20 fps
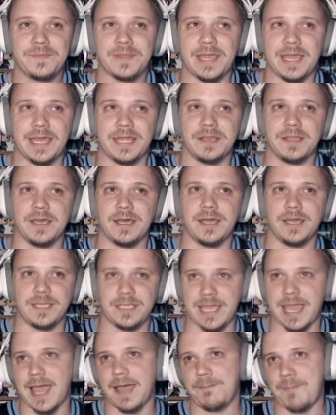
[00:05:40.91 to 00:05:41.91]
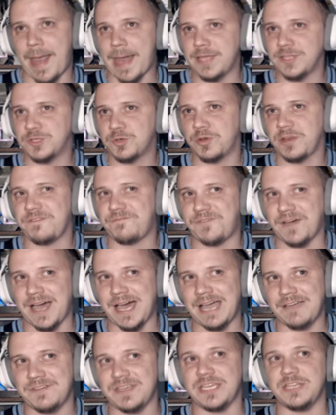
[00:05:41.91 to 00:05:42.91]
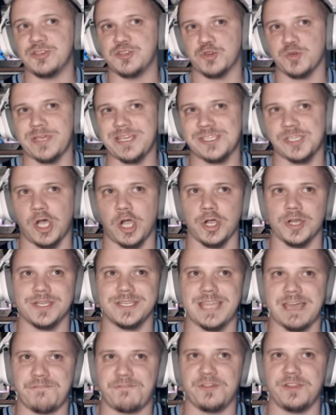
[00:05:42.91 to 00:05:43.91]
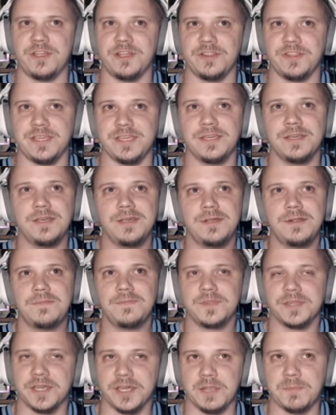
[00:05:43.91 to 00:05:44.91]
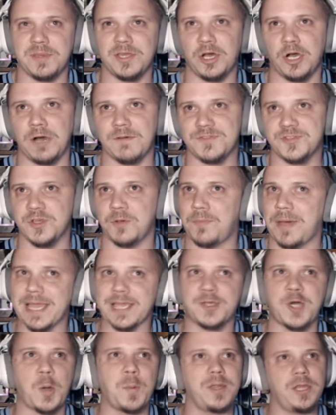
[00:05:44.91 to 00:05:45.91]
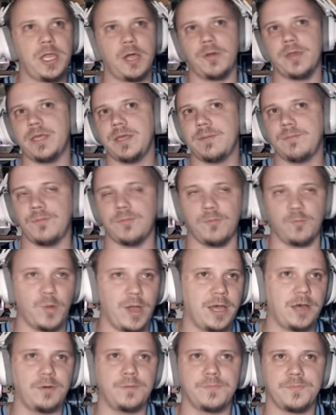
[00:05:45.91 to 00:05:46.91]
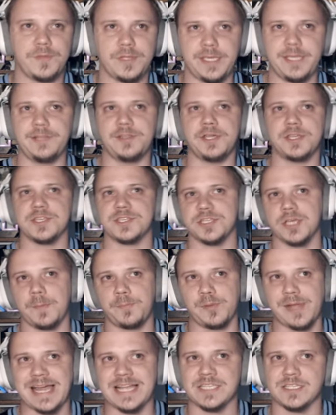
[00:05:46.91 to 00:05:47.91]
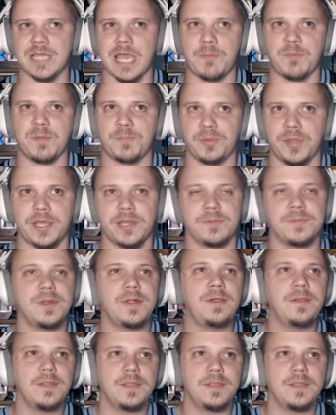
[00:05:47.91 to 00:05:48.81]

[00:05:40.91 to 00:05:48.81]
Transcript: And yeah, Madden 25 injuries are definitely gonna be off. So Michael, we know him well. He lit us up last time we played him.